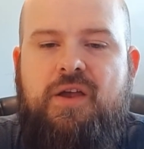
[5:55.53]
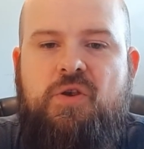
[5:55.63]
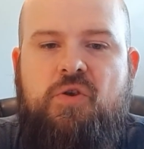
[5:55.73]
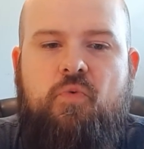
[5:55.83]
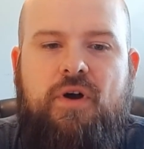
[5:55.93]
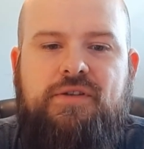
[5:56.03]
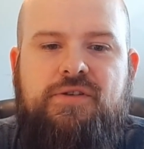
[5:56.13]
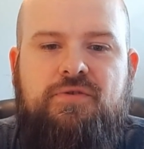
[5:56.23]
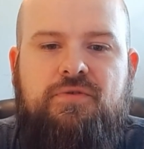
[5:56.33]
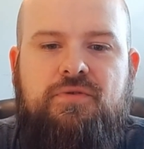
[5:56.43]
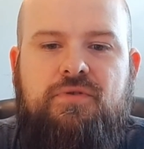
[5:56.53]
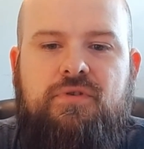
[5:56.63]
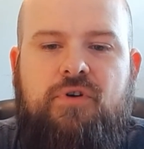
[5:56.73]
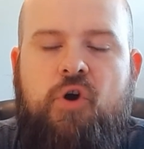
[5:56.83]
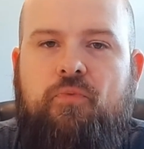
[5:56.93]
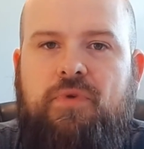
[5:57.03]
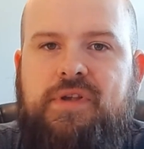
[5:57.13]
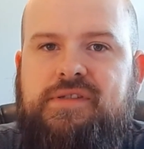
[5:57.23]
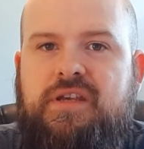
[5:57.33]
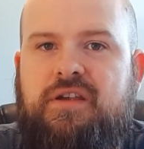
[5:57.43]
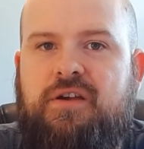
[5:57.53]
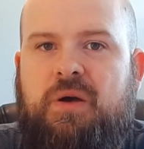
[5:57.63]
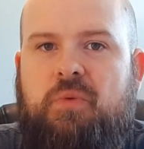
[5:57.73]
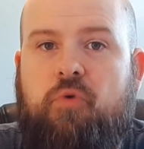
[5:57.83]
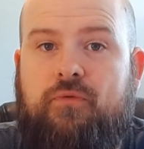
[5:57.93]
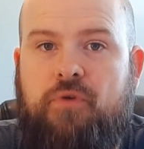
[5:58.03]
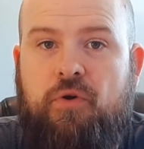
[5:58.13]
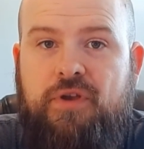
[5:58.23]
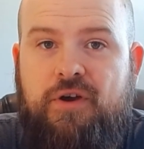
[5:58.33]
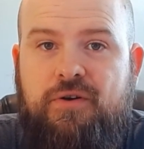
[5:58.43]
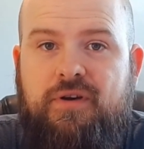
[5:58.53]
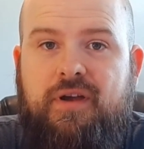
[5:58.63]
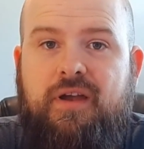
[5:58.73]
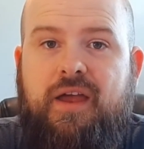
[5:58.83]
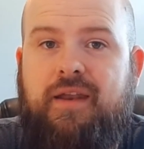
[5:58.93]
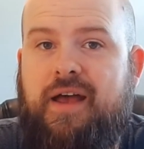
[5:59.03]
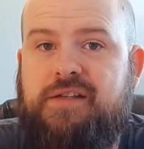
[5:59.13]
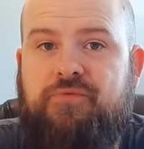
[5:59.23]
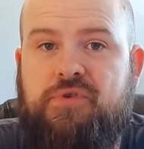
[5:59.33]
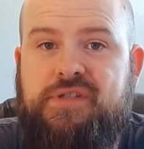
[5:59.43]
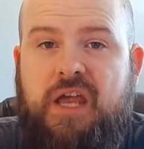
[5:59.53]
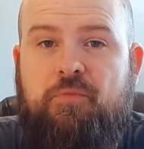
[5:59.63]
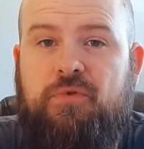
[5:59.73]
You want to hopefully see a portfolio and ask for samples